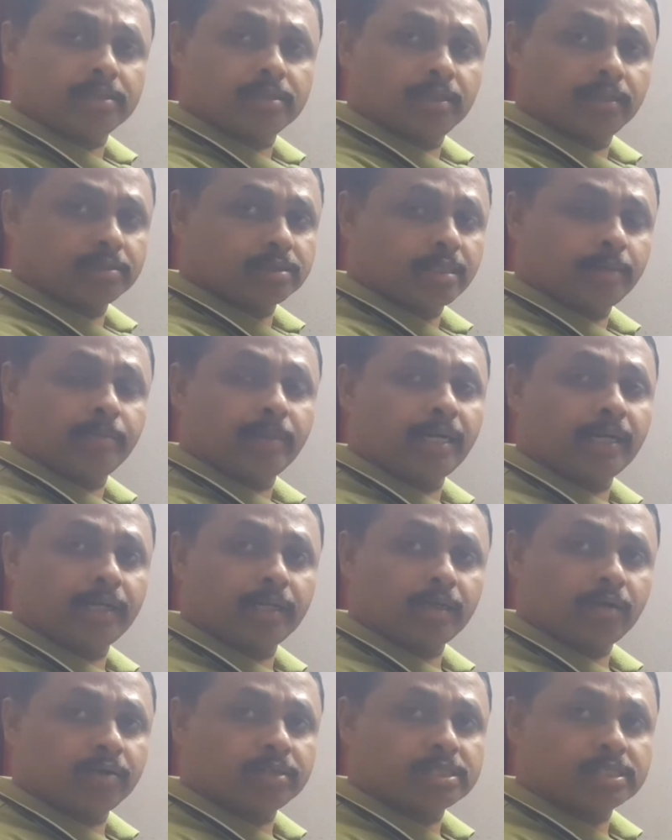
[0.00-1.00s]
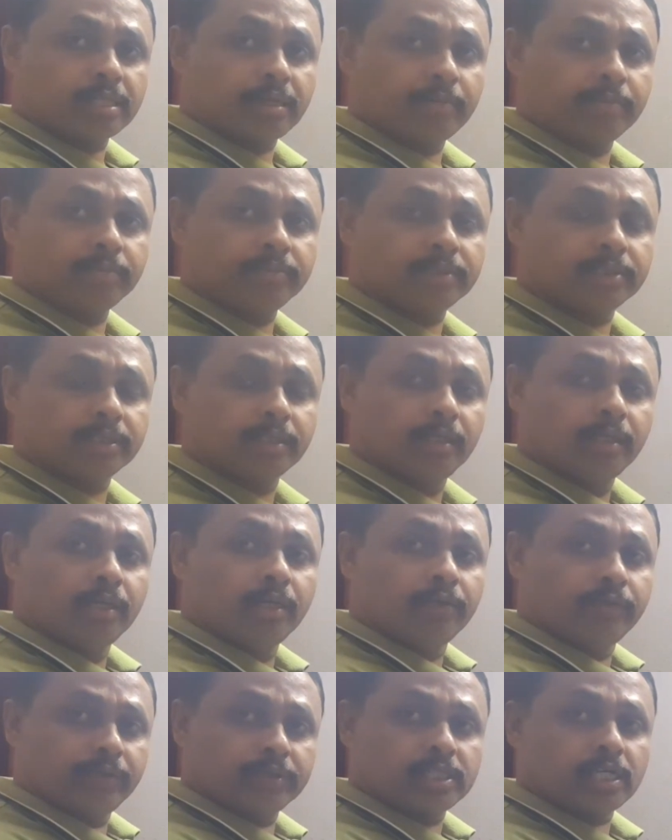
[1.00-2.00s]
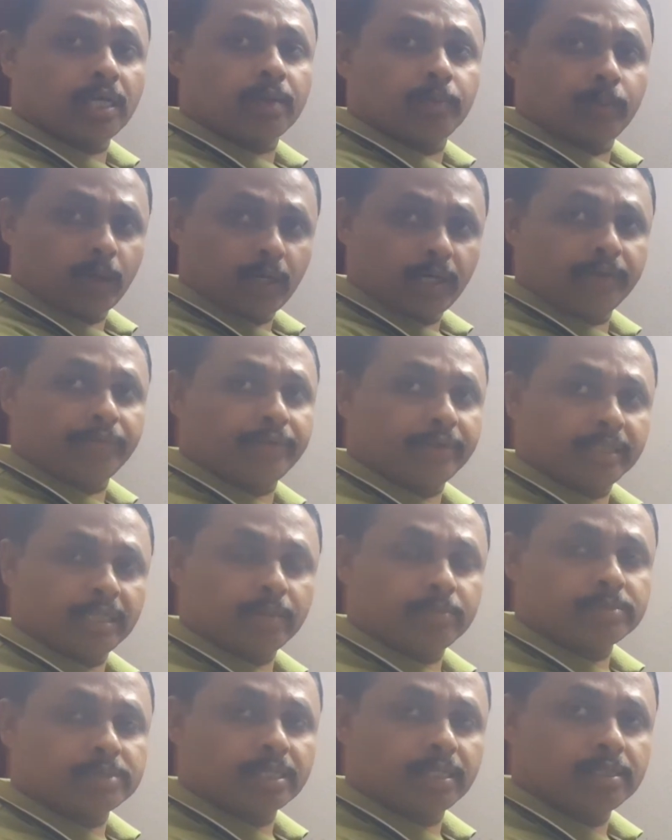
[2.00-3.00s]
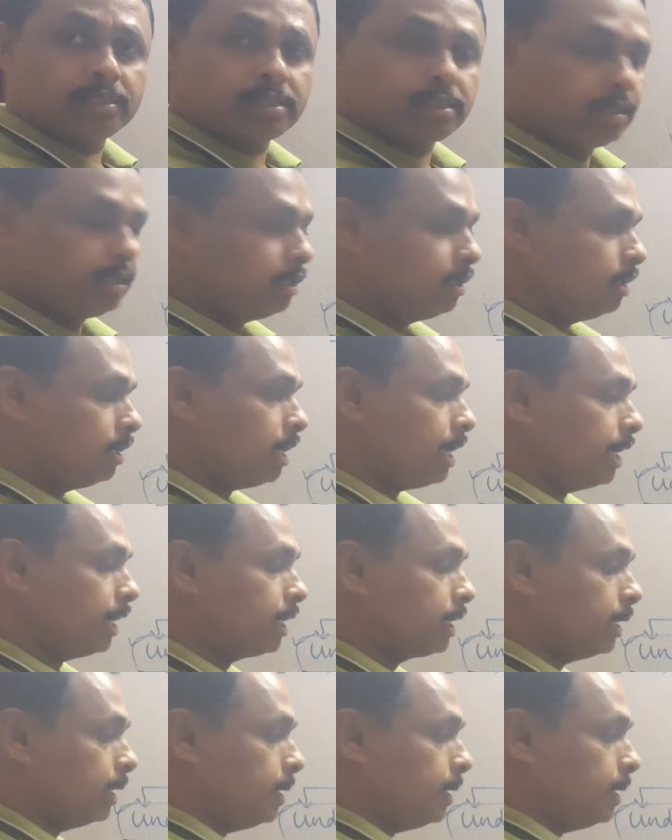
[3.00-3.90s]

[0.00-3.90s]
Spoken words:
some underground stems which are modified themselves, like